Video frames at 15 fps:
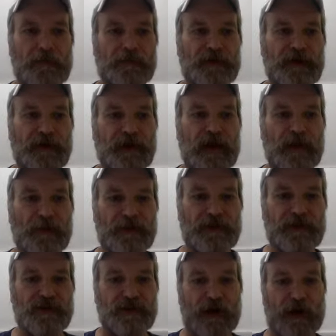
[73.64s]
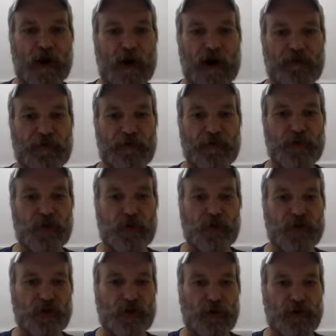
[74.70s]
and companies that offer those
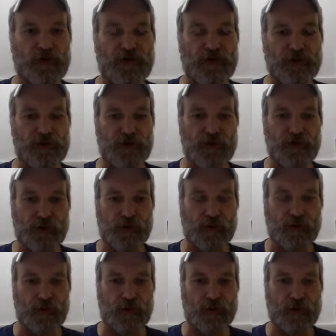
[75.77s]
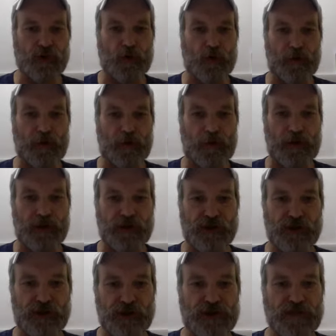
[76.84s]
services usually approach
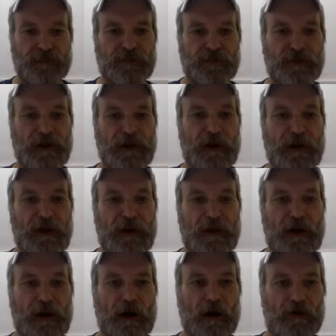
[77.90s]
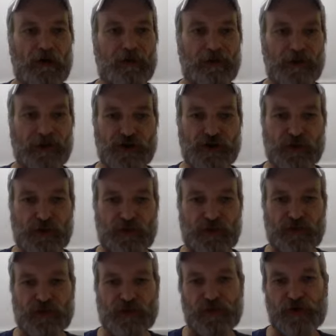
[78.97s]
corporations offering a
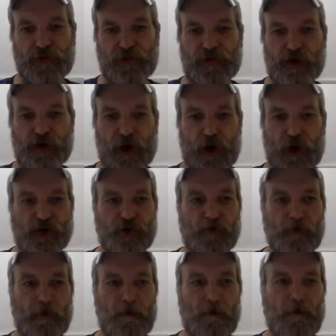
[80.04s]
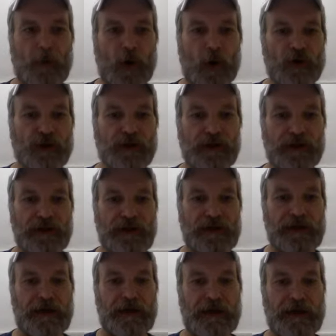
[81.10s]
service free of charge,
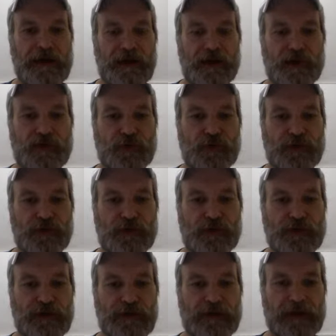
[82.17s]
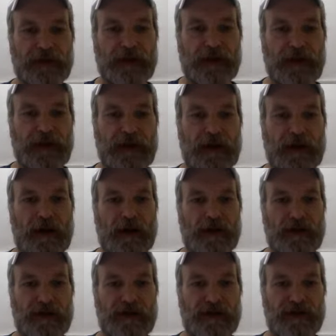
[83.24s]
mostly introducing
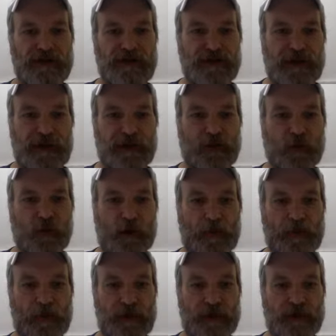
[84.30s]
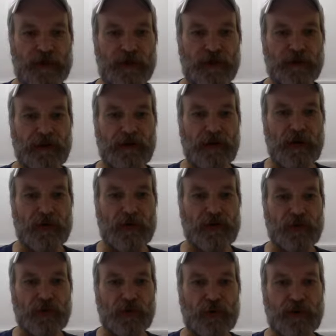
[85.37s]
the said corporation
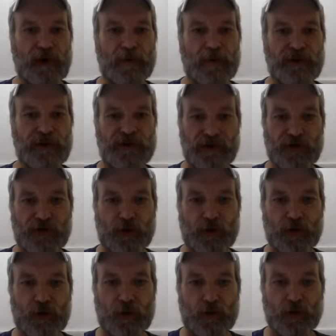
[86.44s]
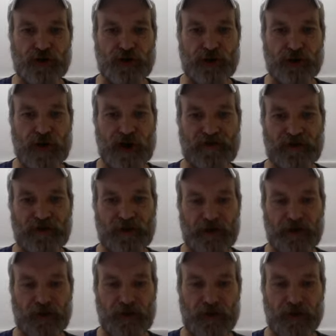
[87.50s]
to companies in their local geographic
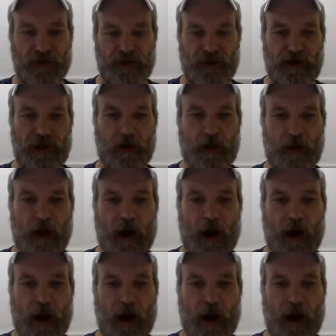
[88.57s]
areas that are